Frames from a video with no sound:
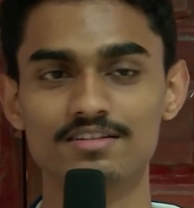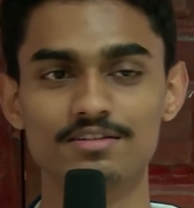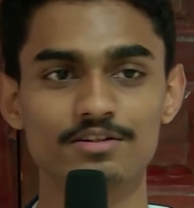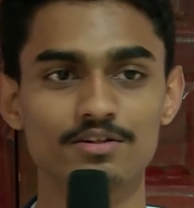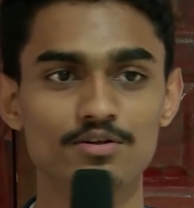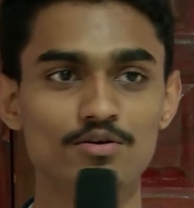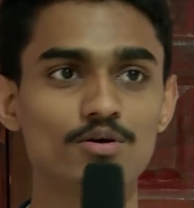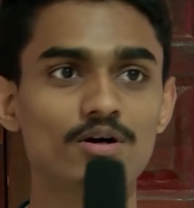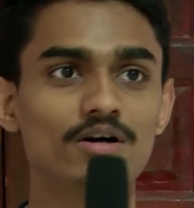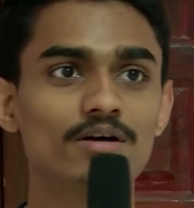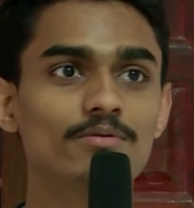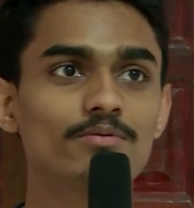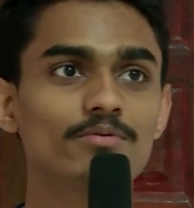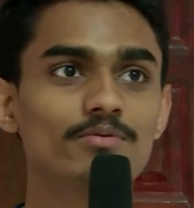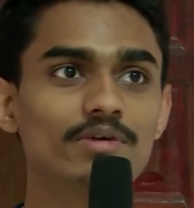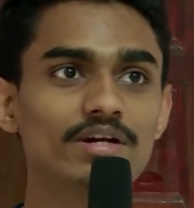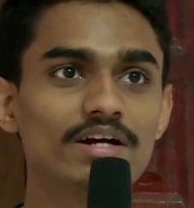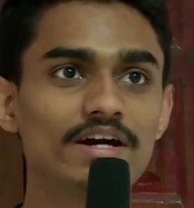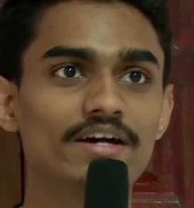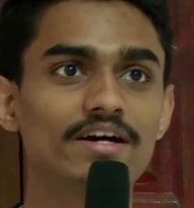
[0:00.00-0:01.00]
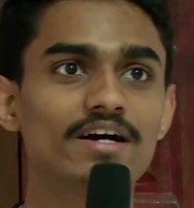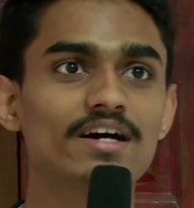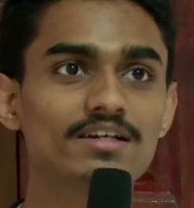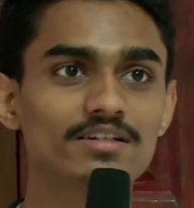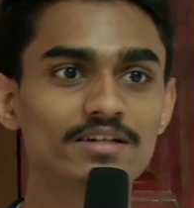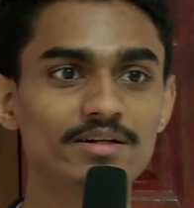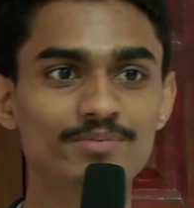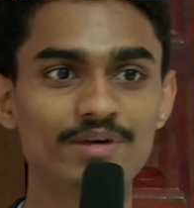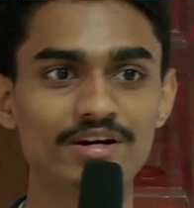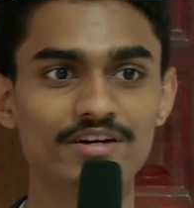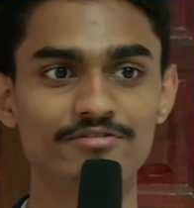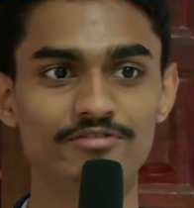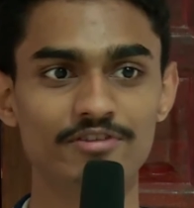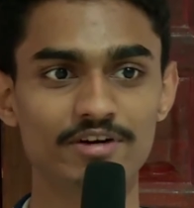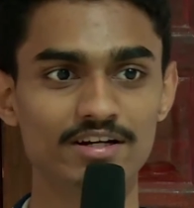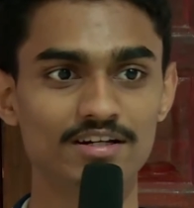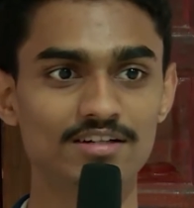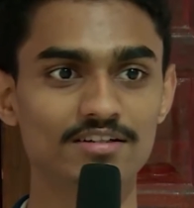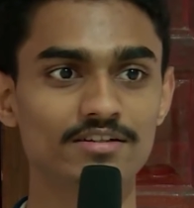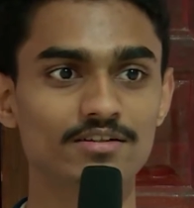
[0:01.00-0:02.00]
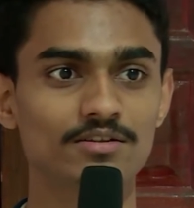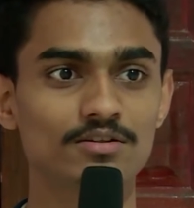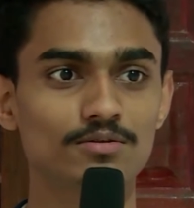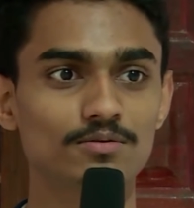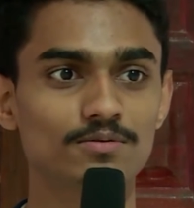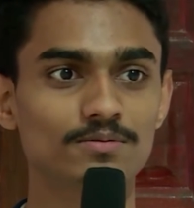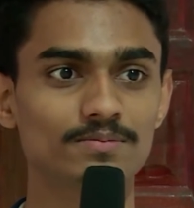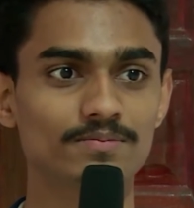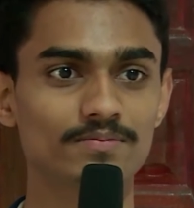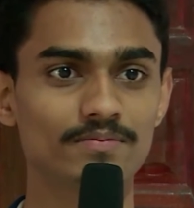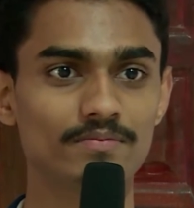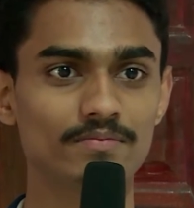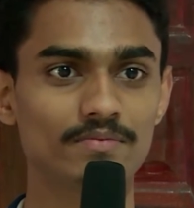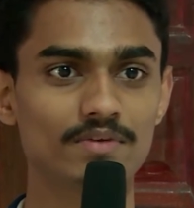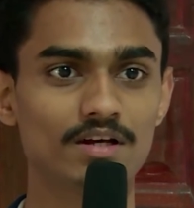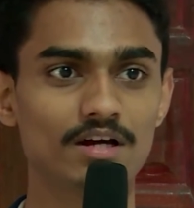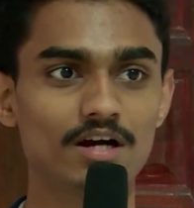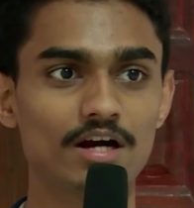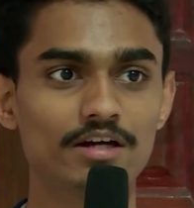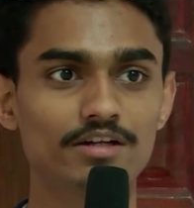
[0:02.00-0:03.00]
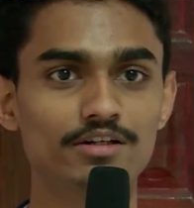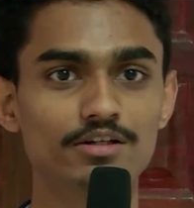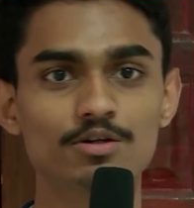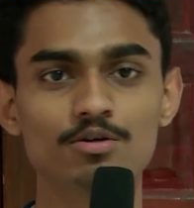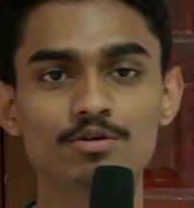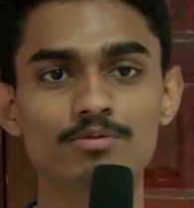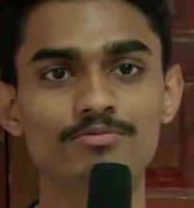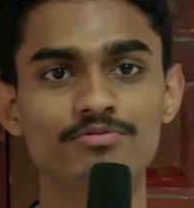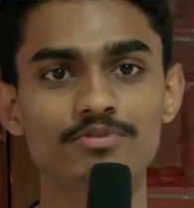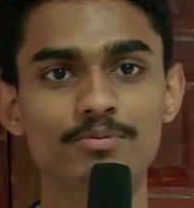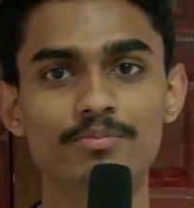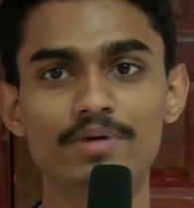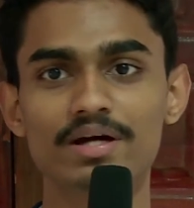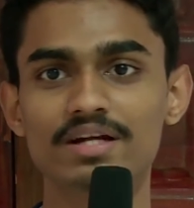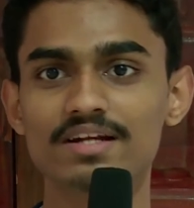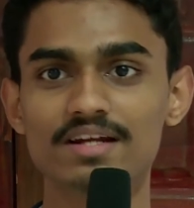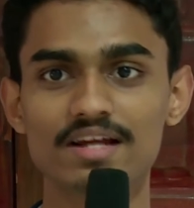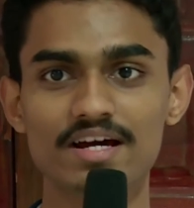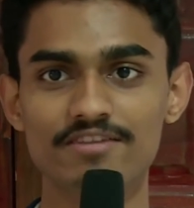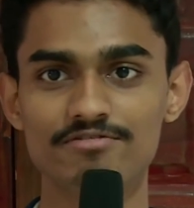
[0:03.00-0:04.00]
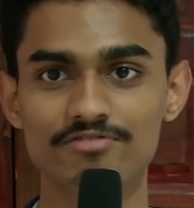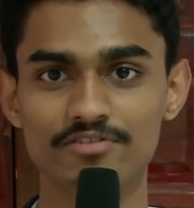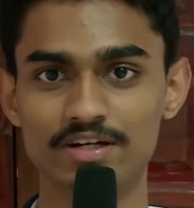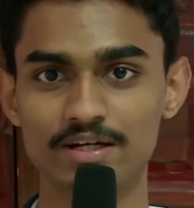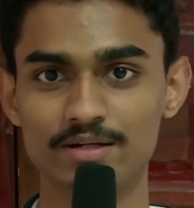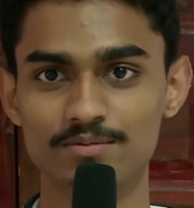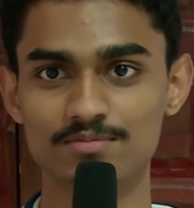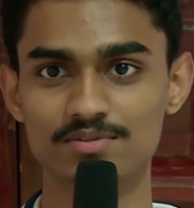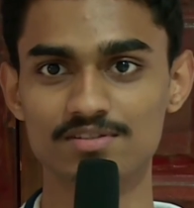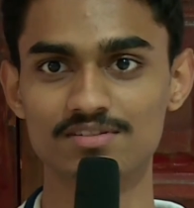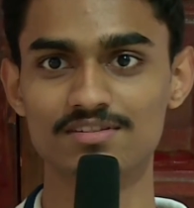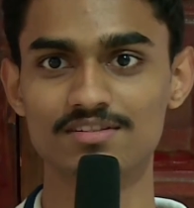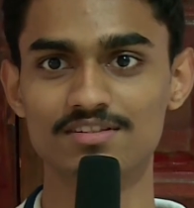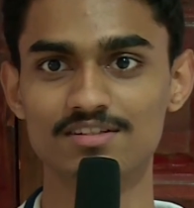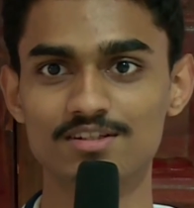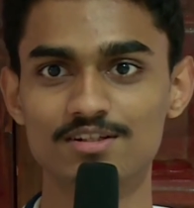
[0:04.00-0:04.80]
You know, when I hugged him, I felt, you know, I knew him from many lifetimes.